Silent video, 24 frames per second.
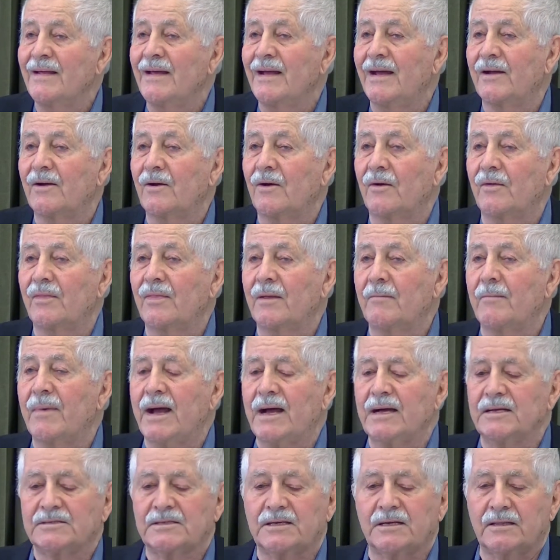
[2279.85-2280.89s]
and on the
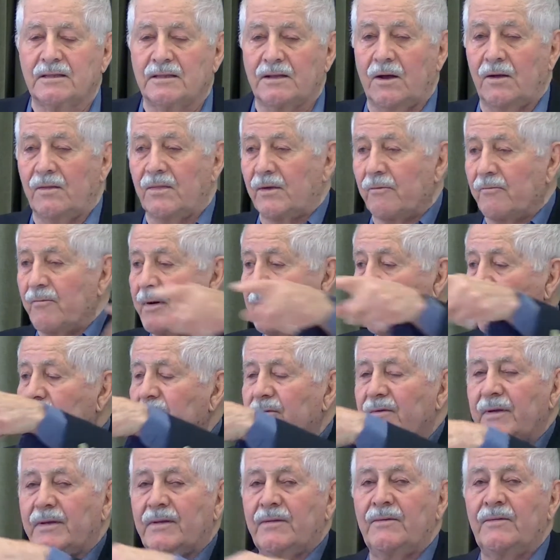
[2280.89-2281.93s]
basket, on the rim
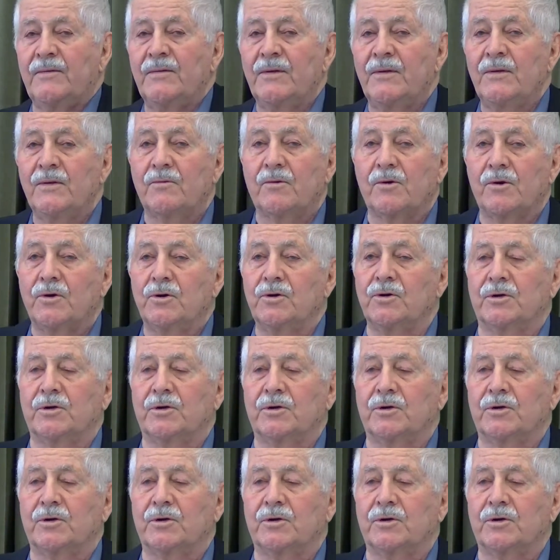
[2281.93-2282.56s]
of it, were